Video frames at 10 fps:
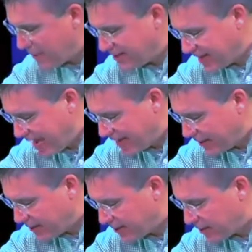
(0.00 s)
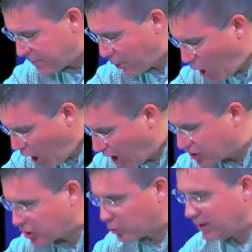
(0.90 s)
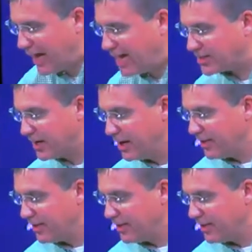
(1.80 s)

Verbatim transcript: and take a pause to realize